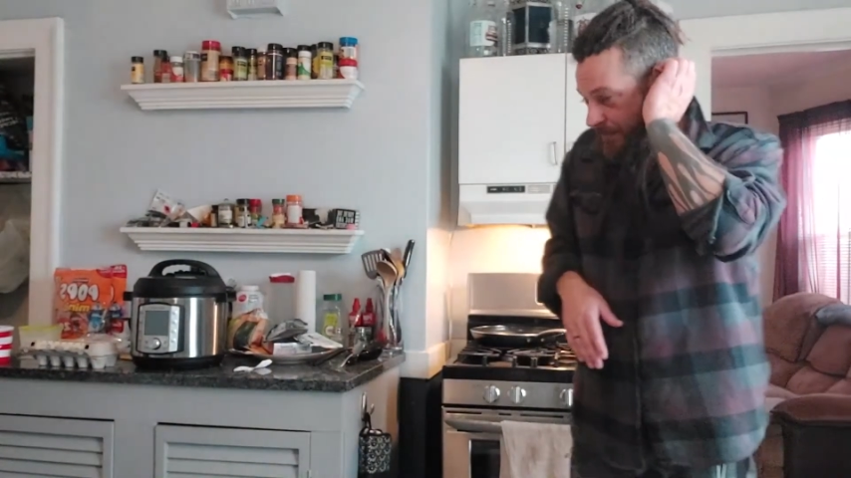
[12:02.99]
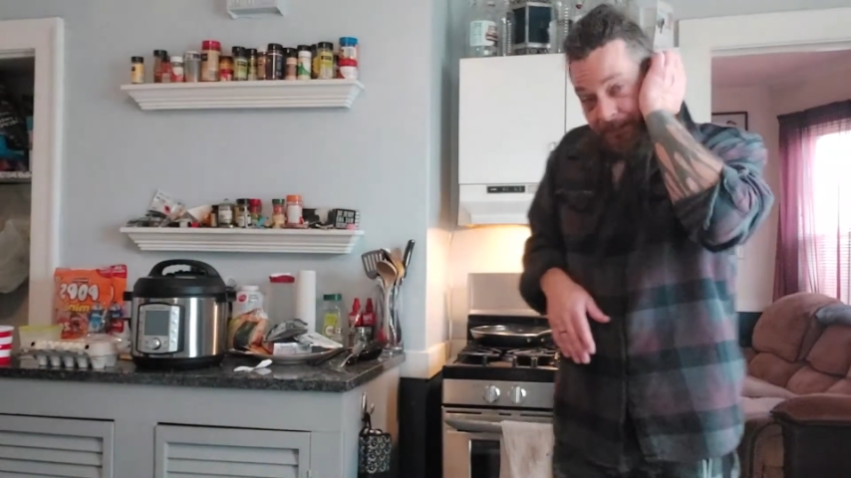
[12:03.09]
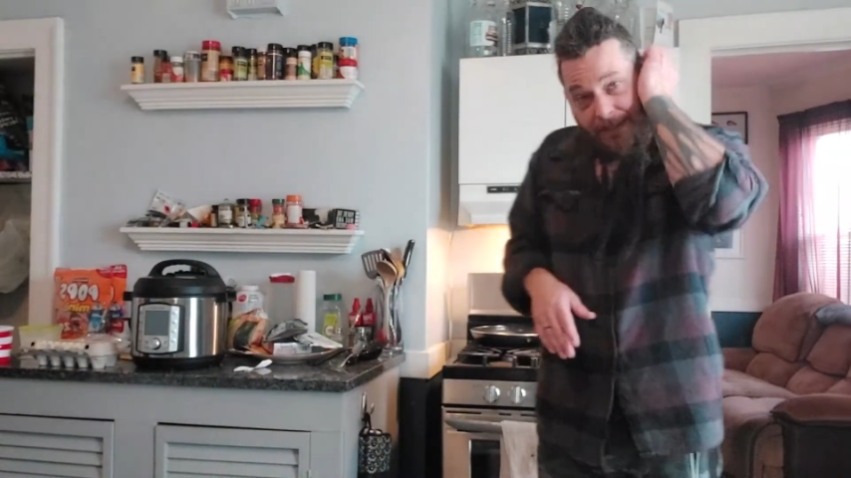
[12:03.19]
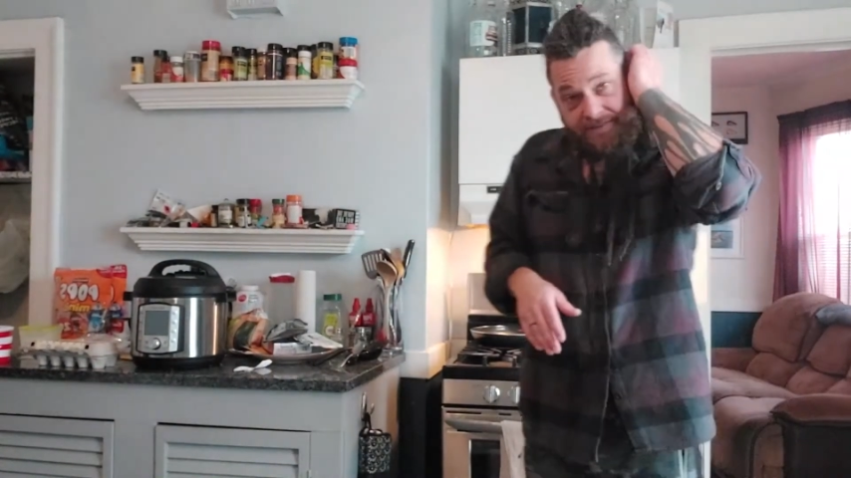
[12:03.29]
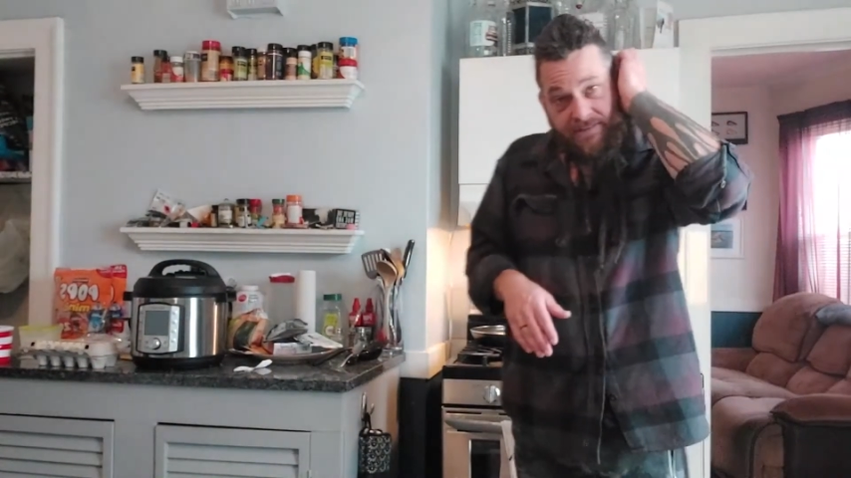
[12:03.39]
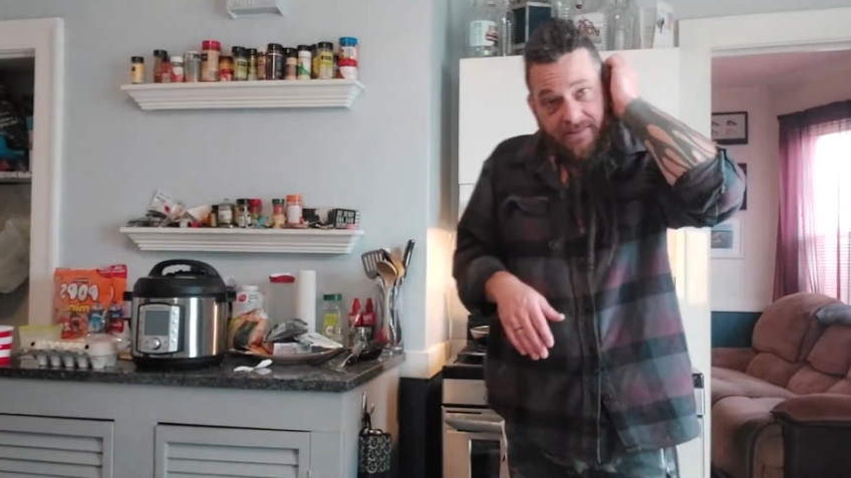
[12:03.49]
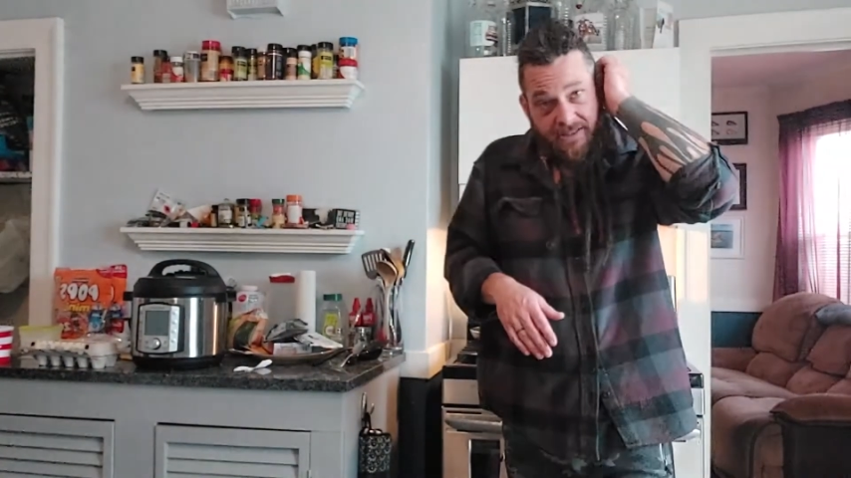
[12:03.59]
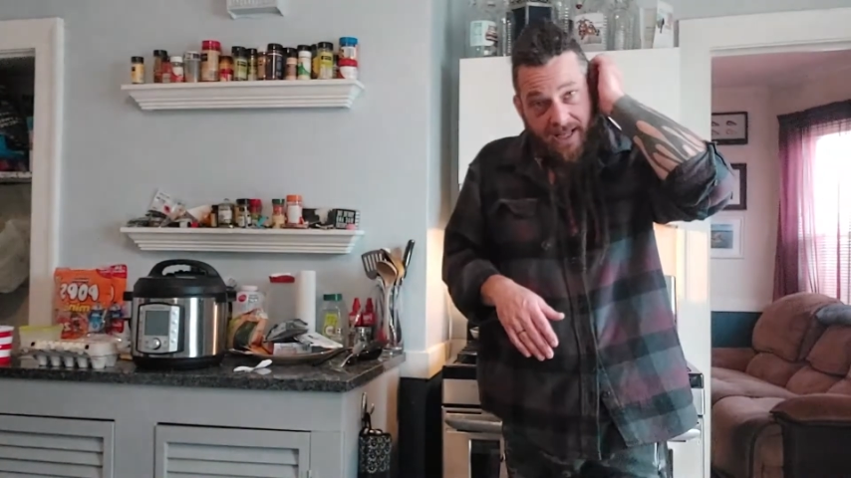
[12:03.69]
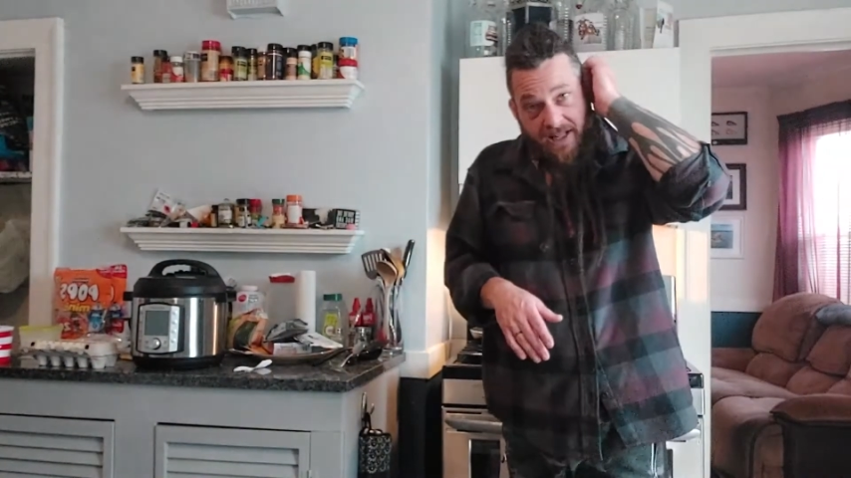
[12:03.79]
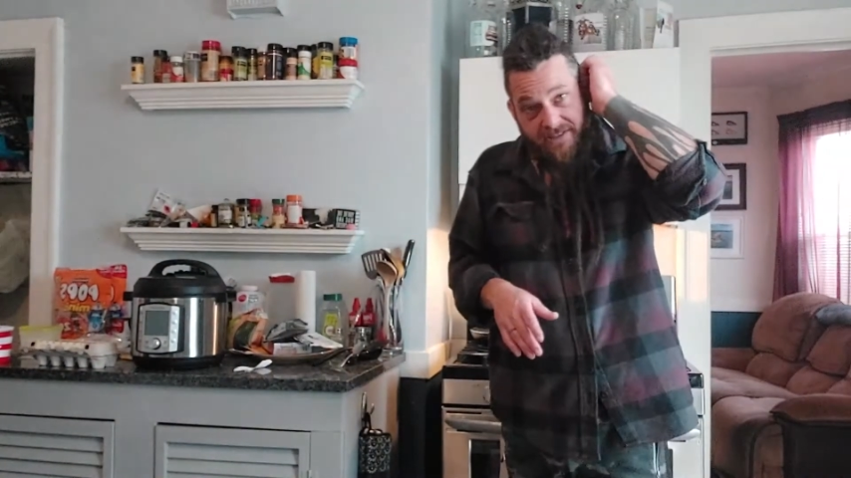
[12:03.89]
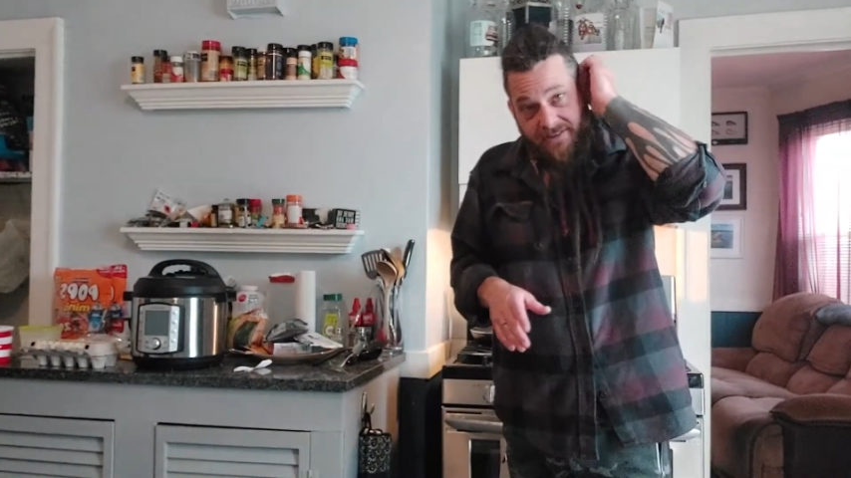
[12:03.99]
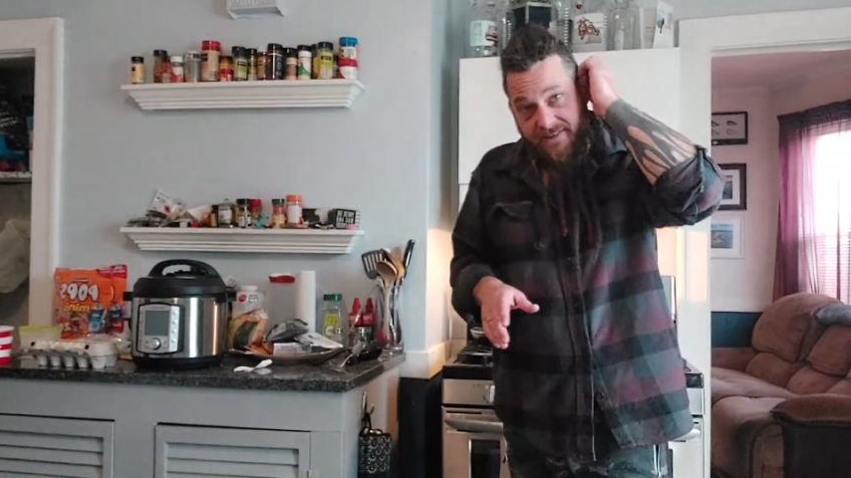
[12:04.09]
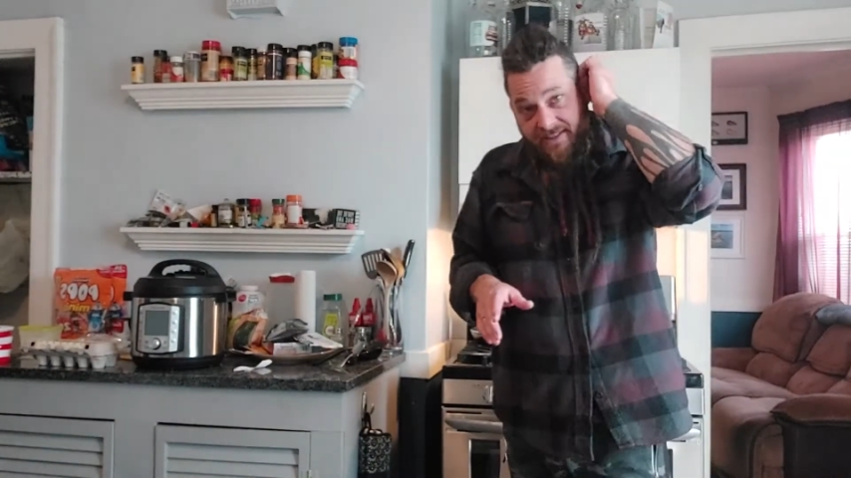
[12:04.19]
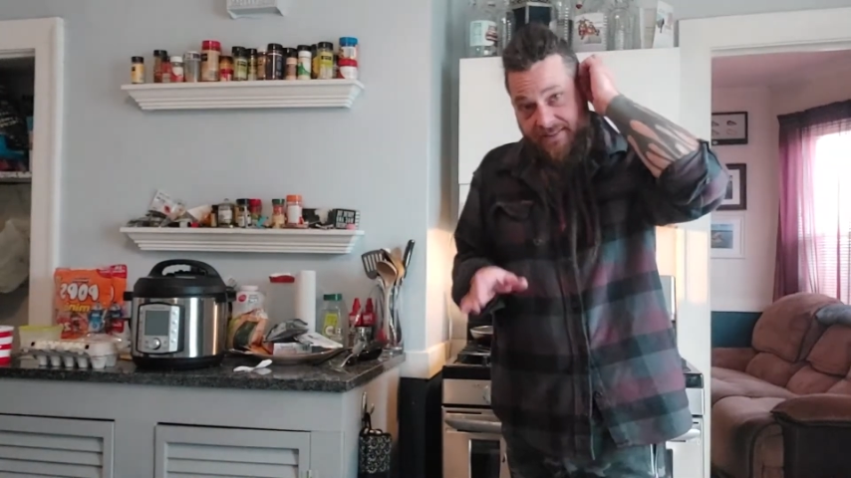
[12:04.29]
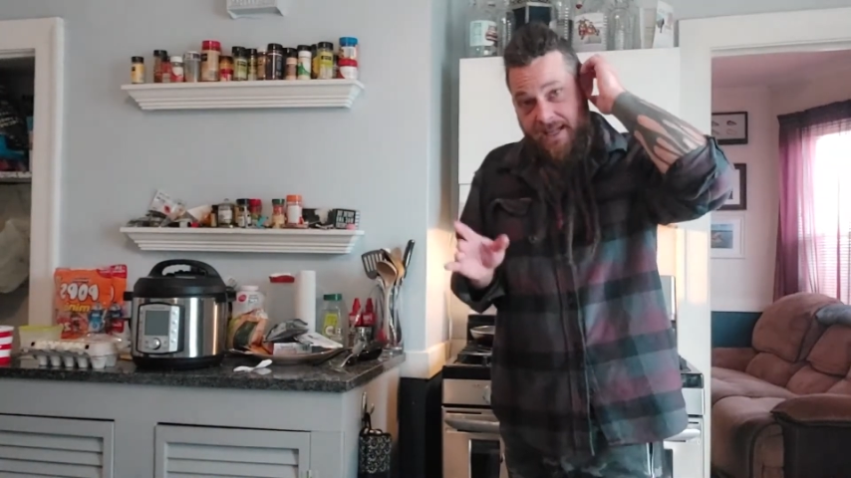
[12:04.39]
But basically, I'll just
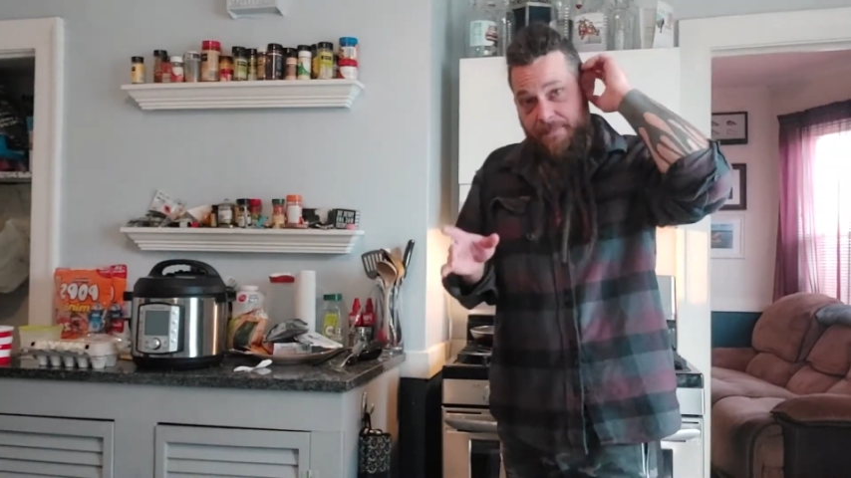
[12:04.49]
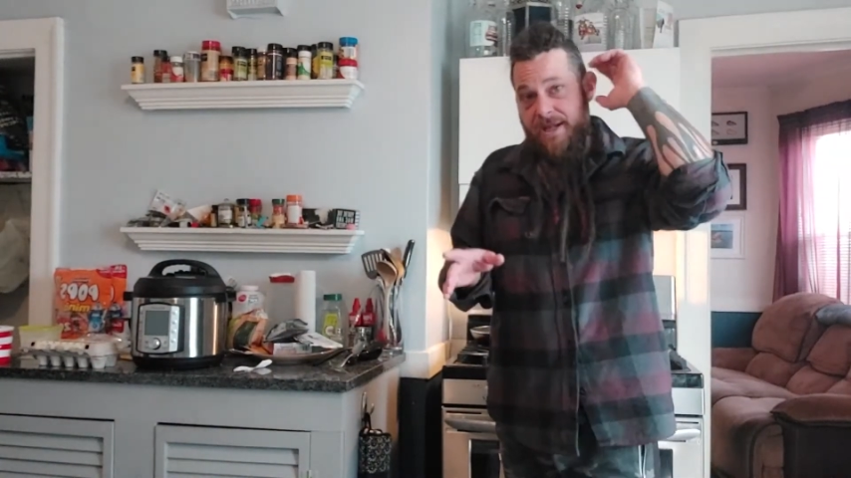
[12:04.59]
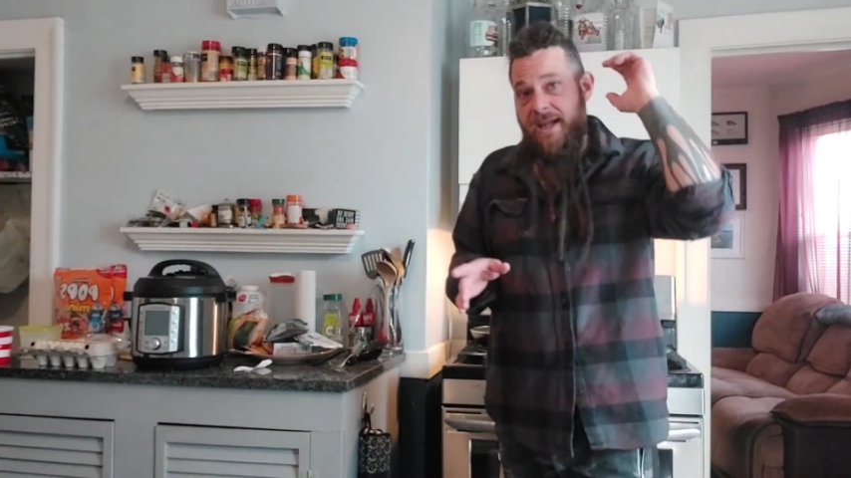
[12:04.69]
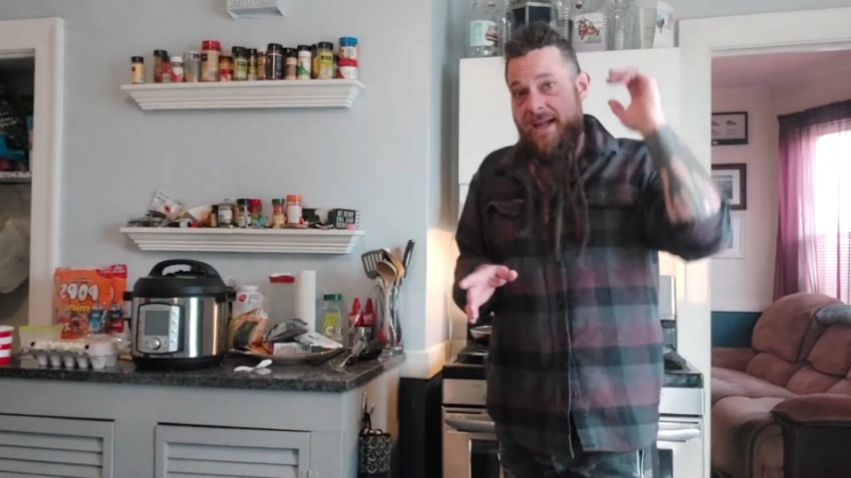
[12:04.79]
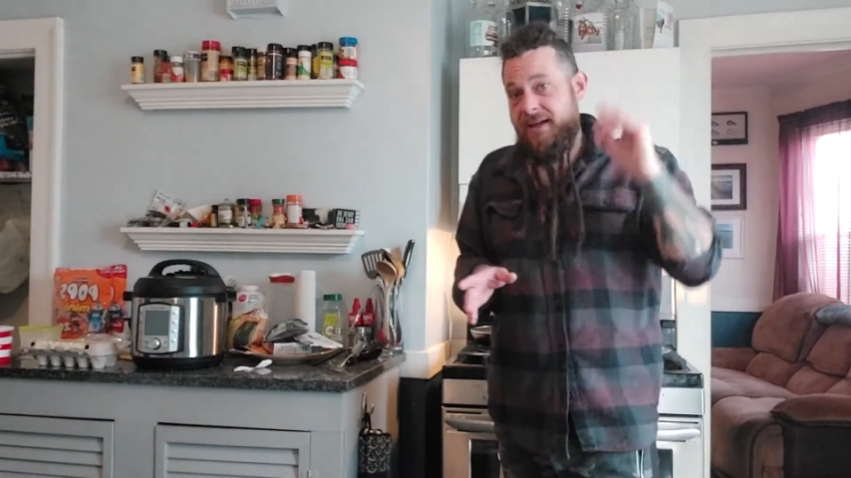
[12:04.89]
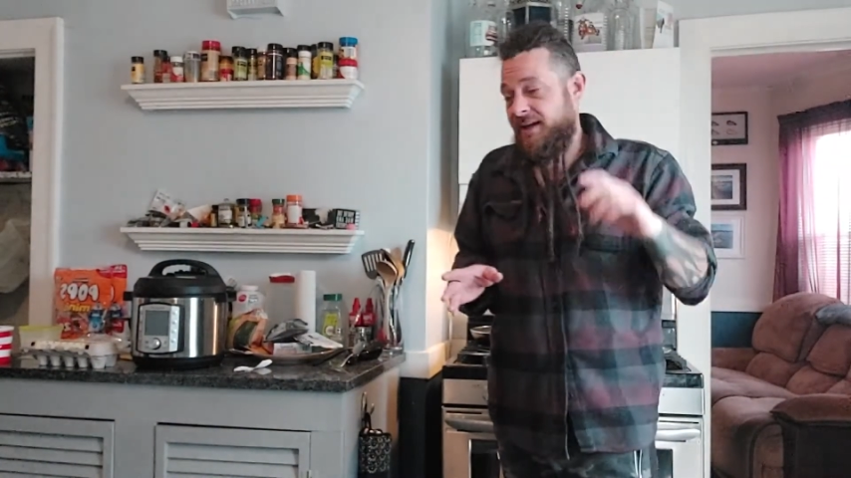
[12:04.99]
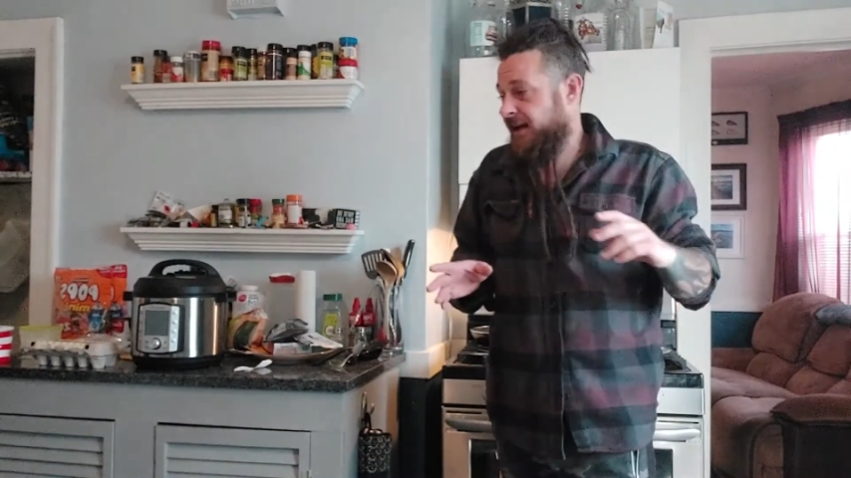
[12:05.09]
take that bag